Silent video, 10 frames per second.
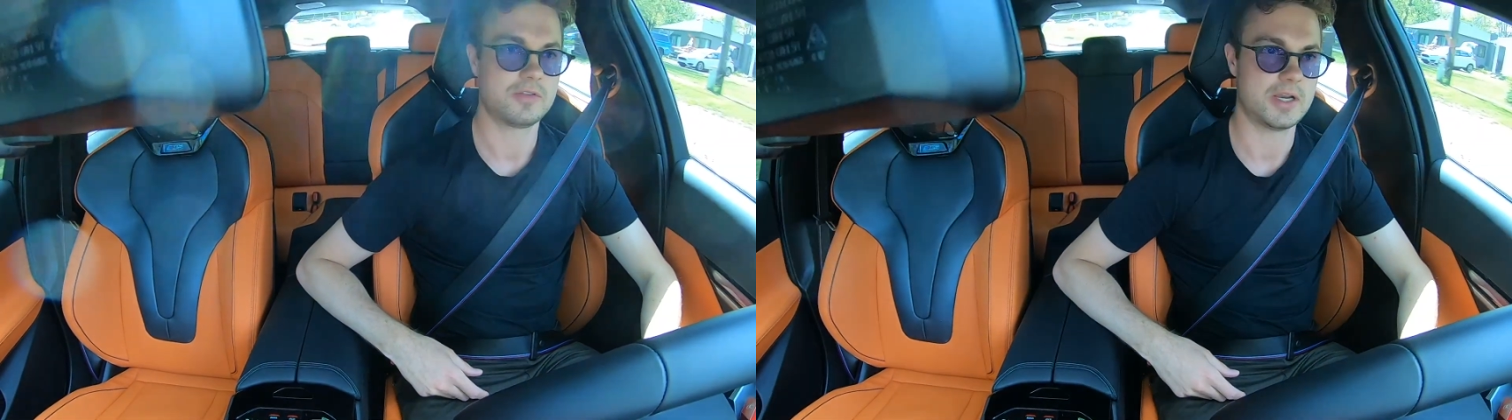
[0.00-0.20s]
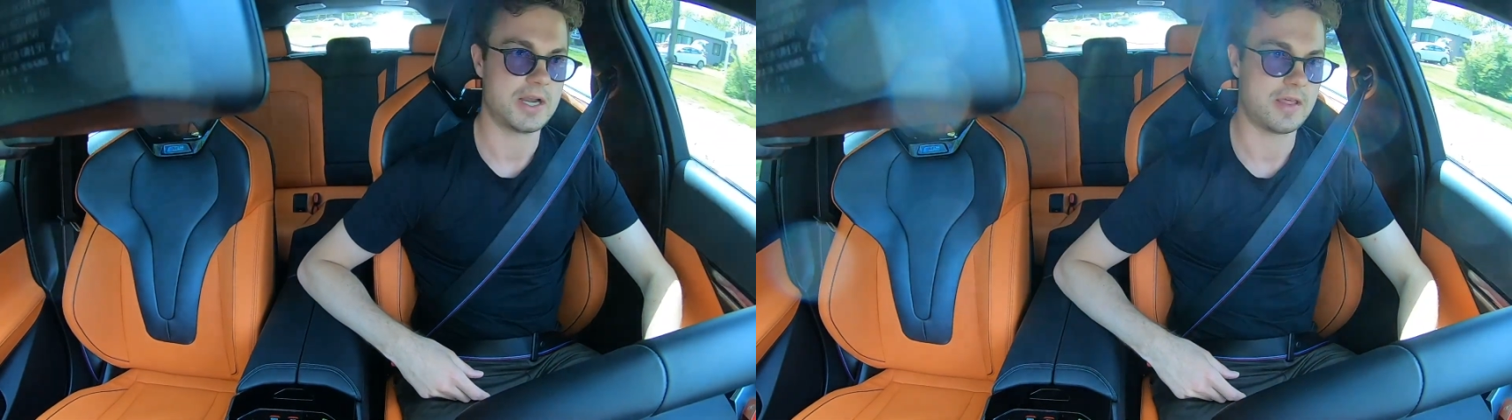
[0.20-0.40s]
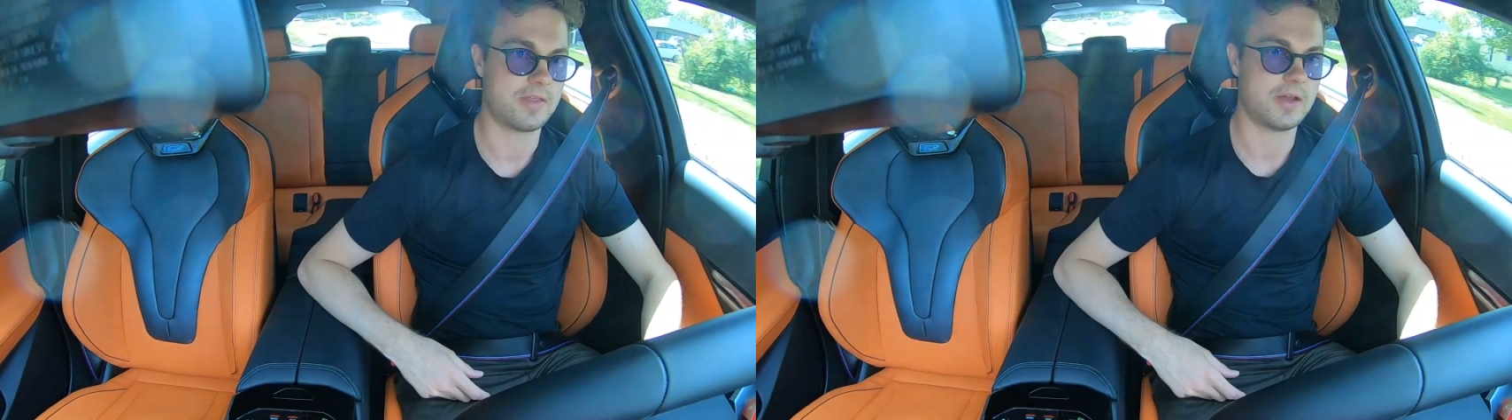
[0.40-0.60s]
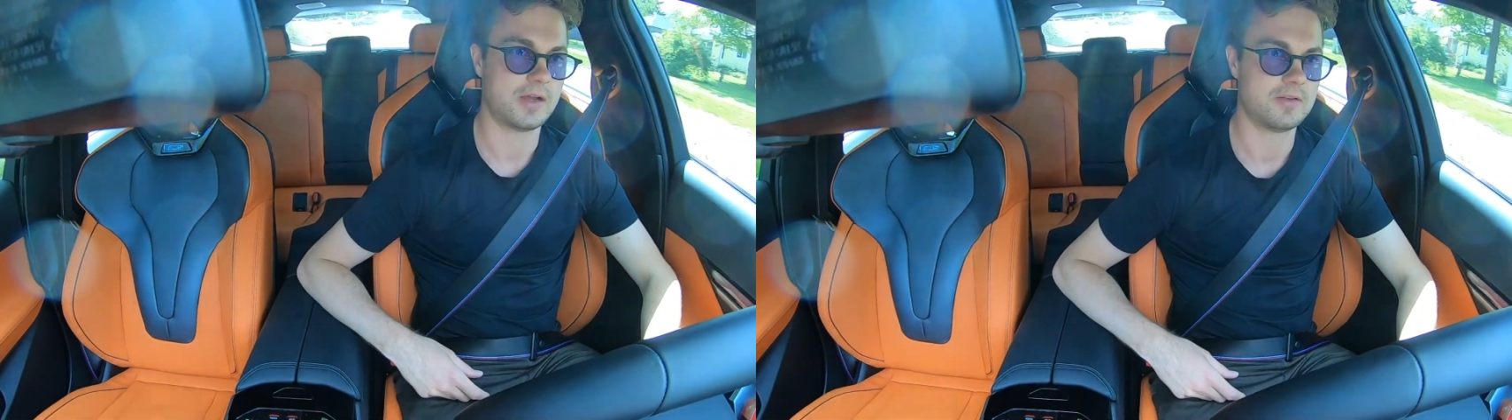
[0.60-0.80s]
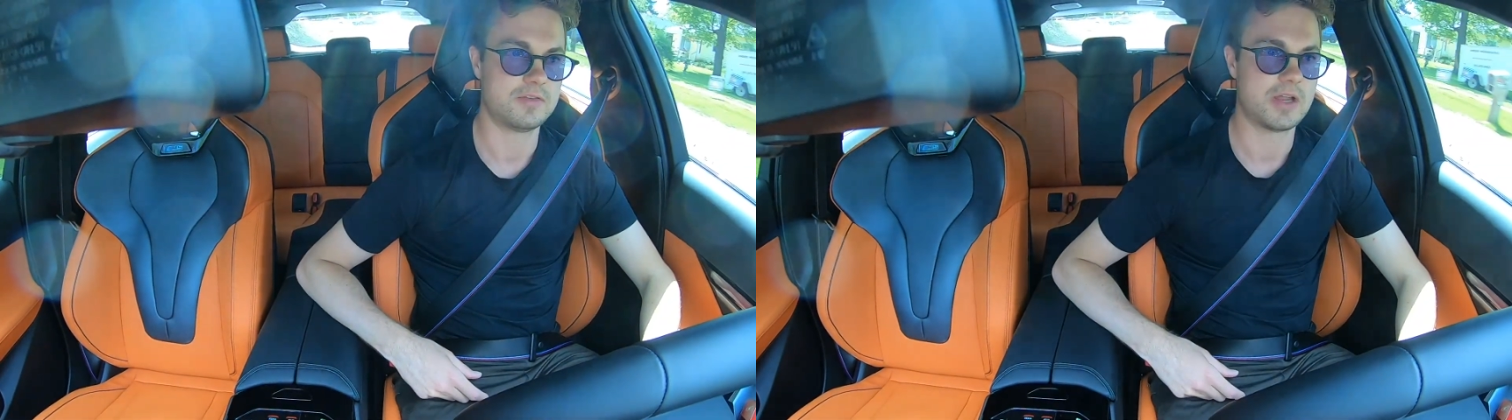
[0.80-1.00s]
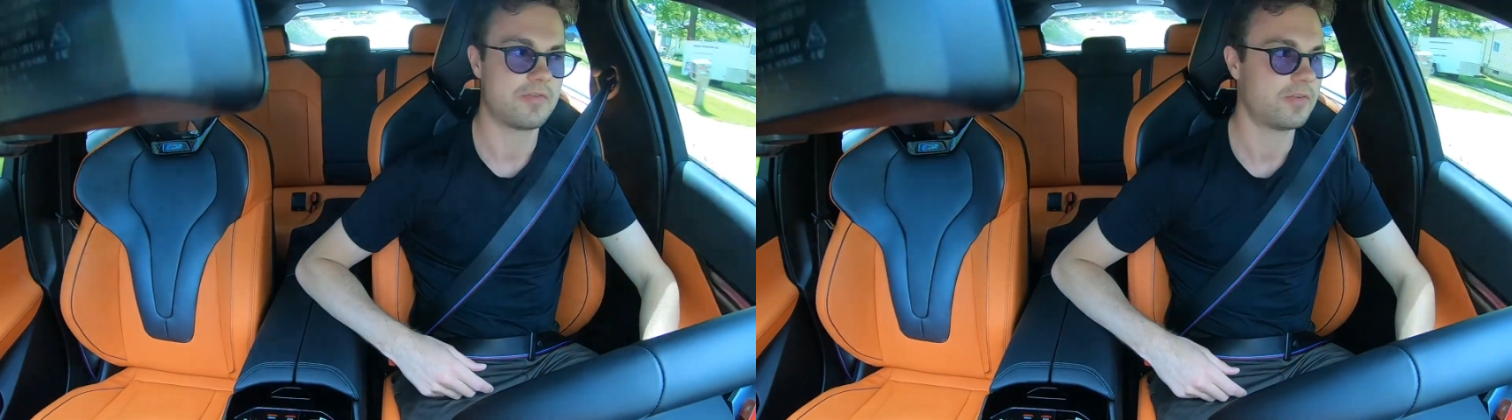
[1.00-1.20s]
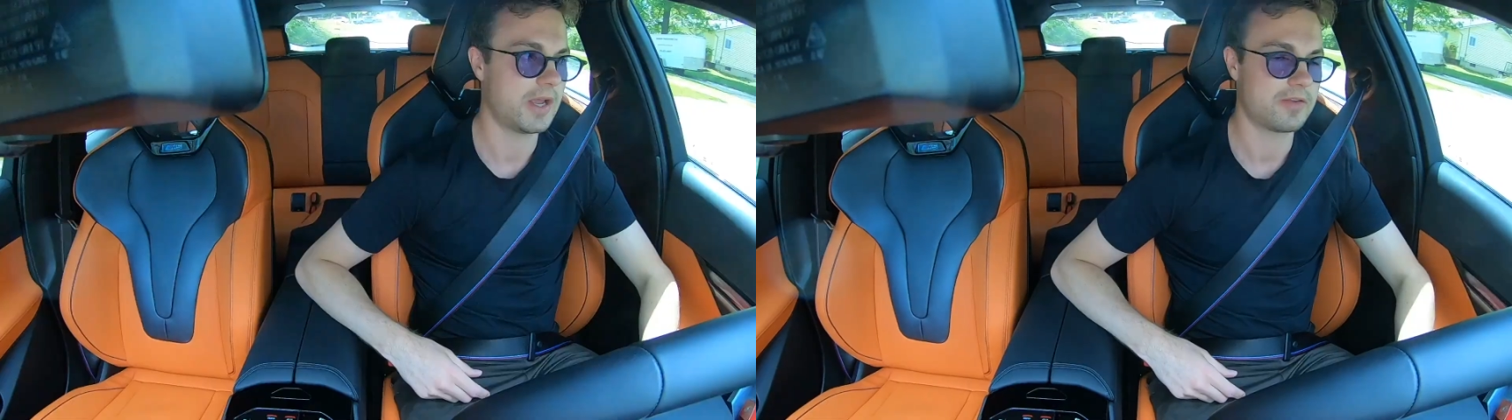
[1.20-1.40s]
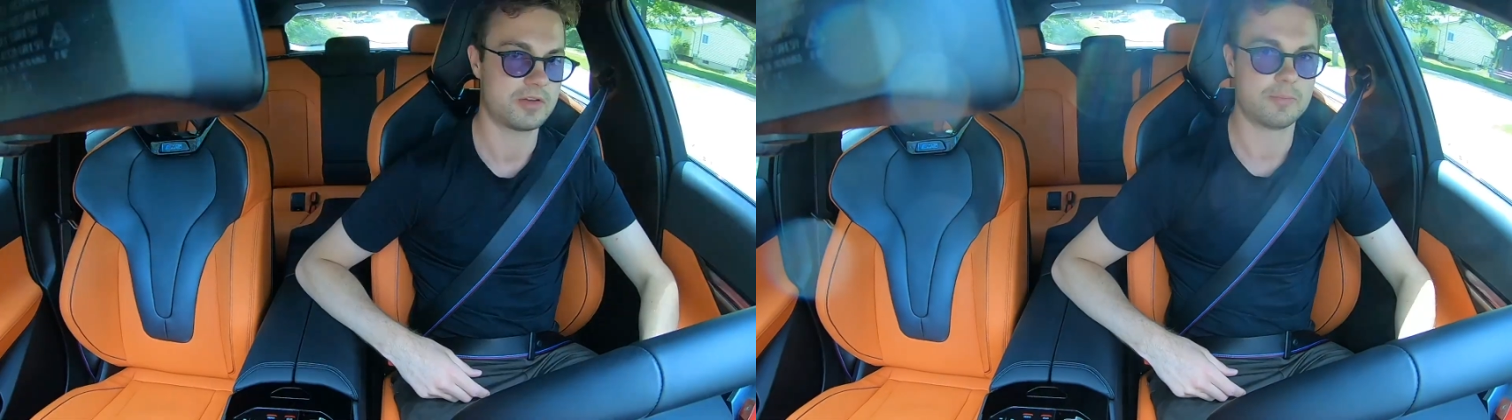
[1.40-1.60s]
than anything. It definitely
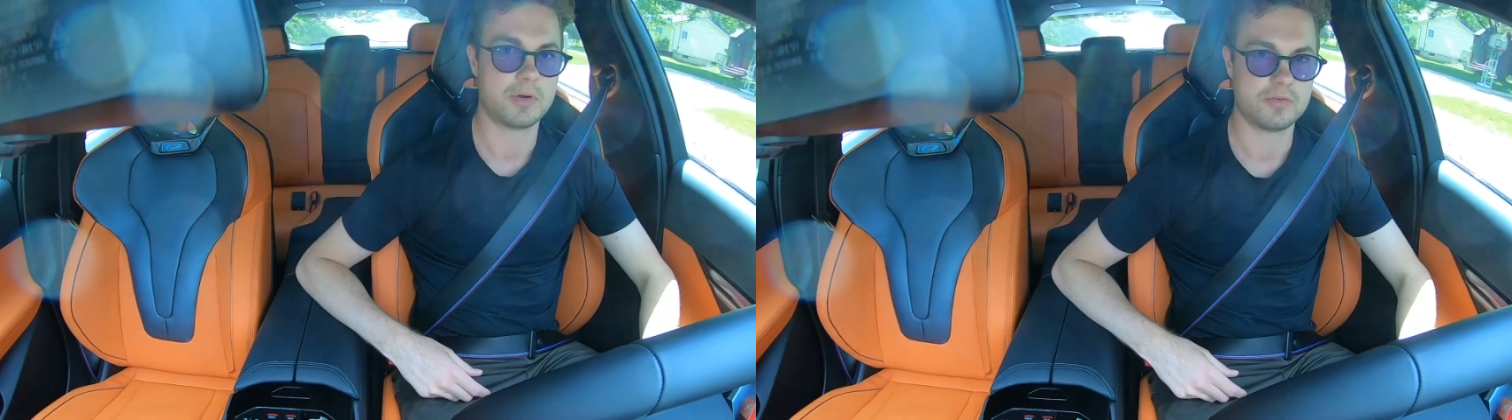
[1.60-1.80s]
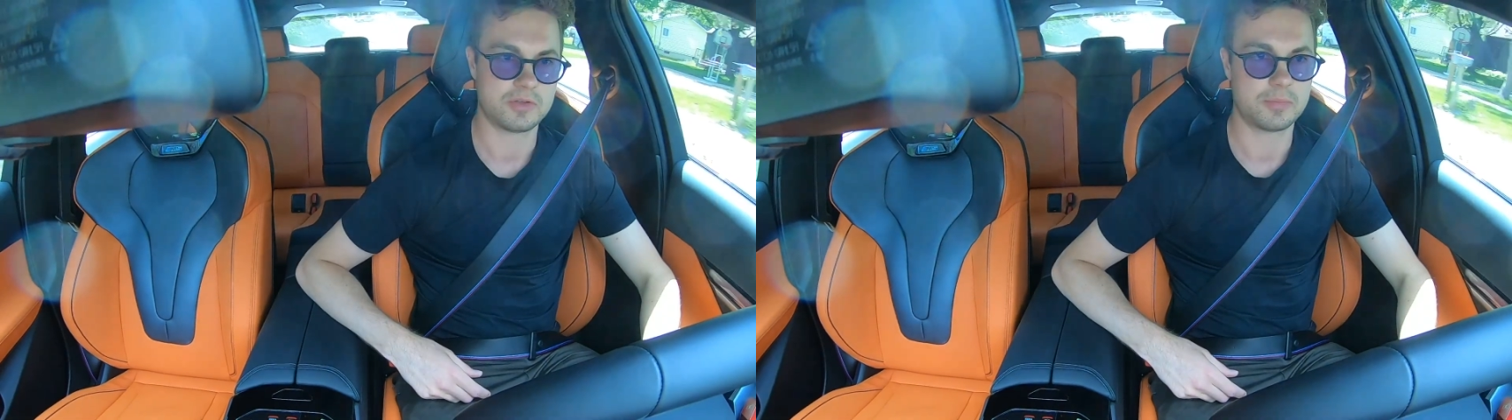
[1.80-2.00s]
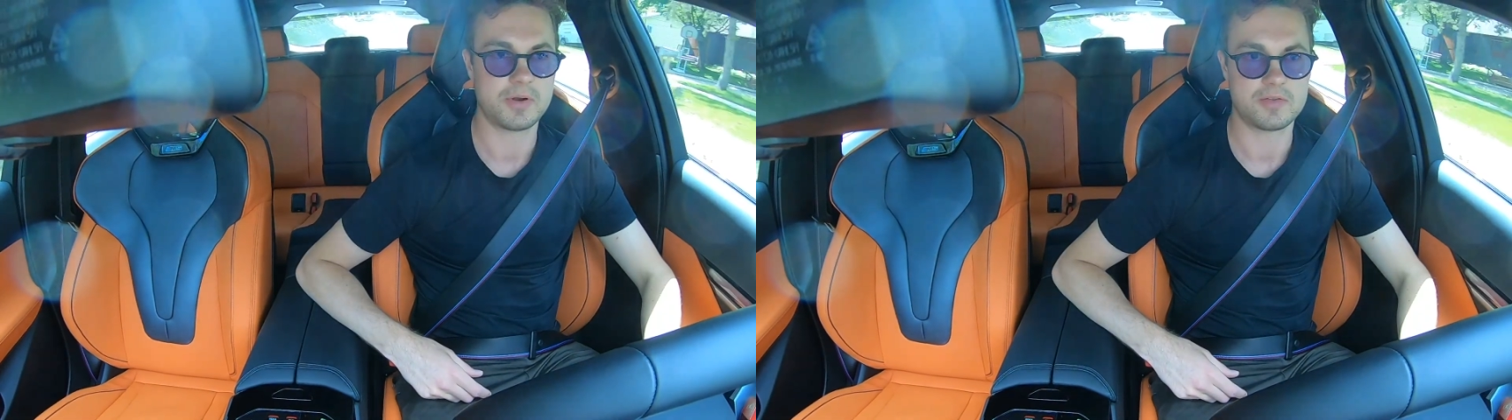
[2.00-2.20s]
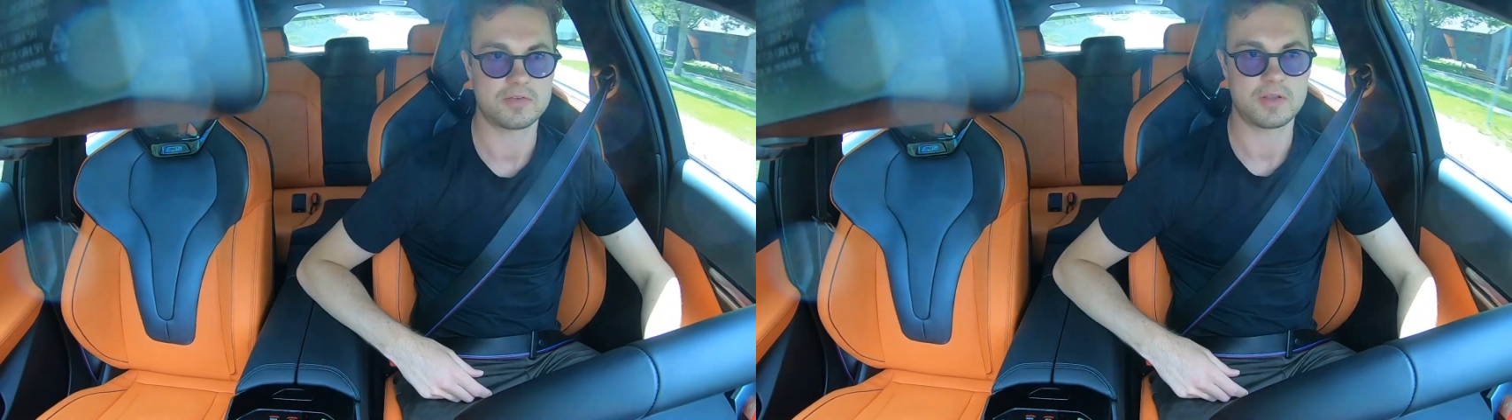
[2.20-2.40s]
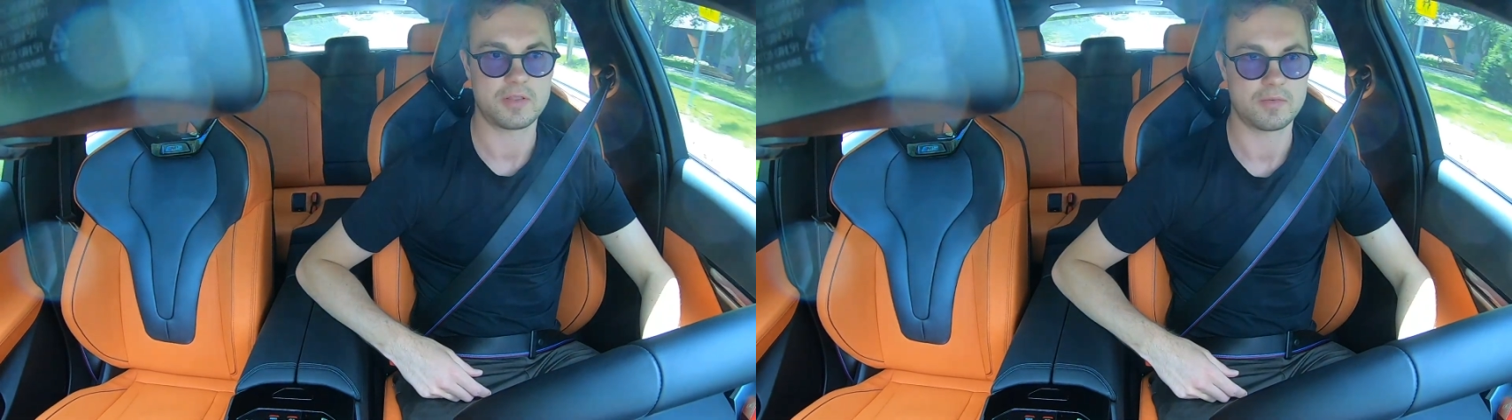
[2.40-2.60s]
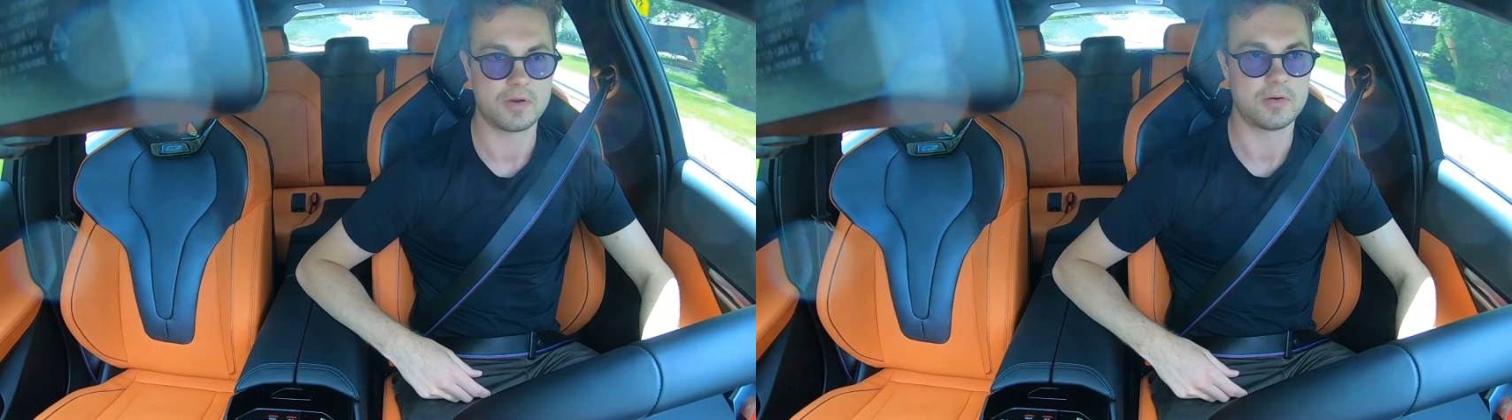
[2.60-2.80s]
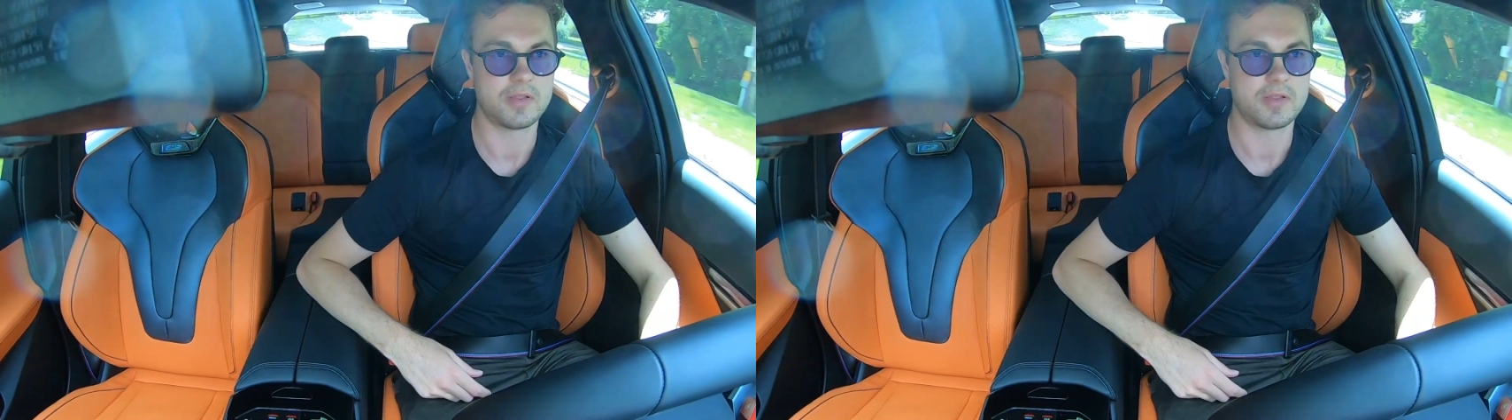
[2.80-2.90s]
has an imposing presence on the road.